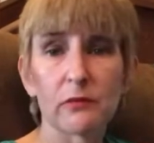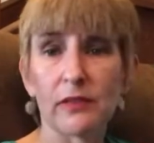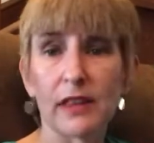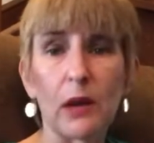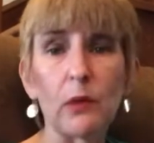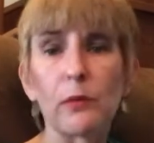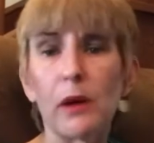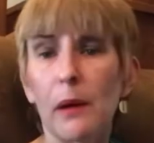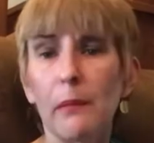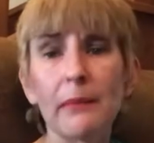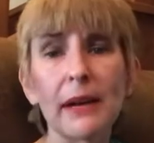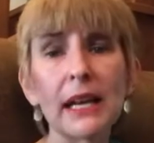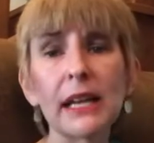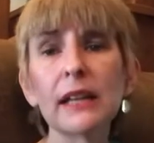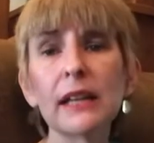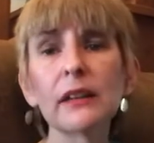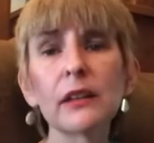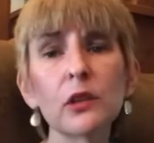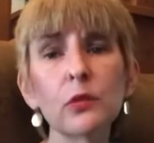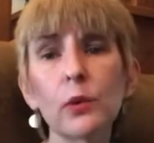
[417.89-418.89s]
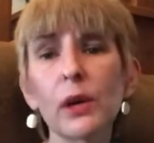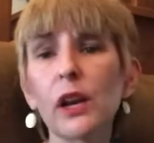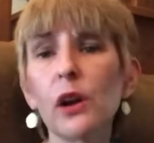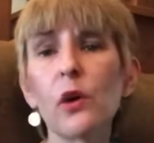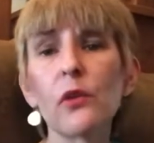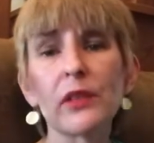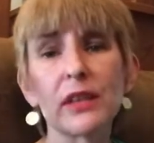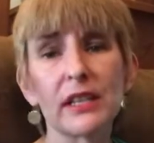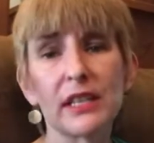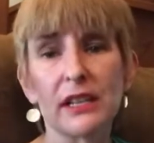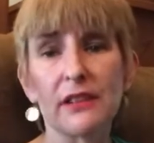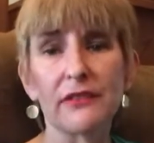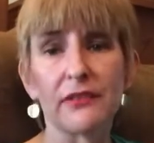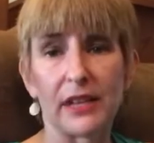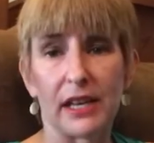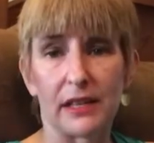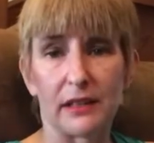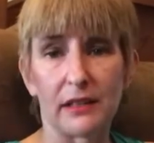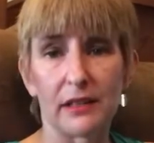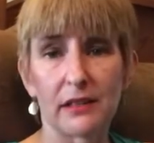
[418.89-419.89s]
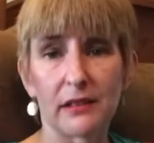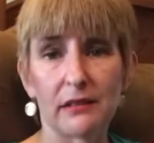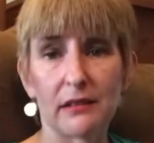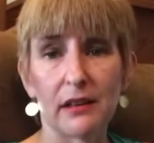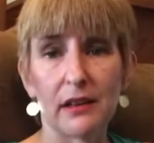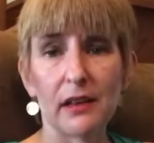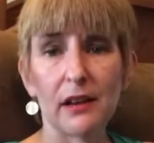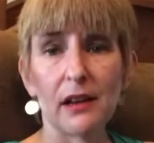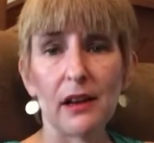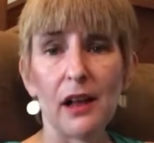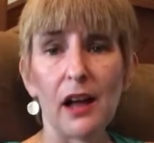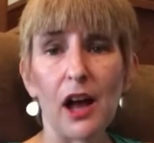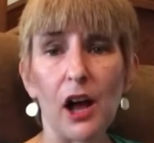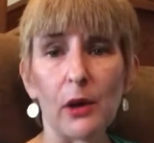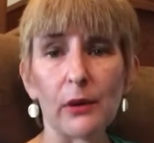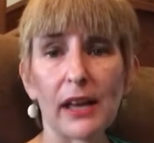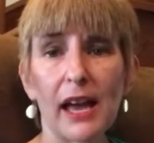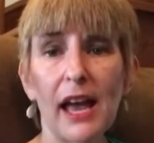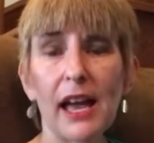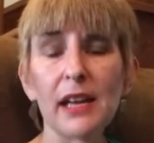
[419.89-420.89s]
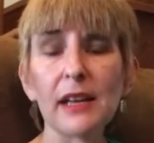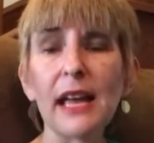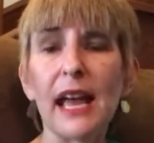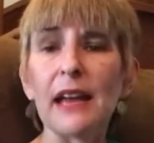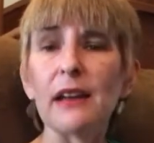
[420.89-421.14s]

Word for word: they immediately went on the defense. Okay.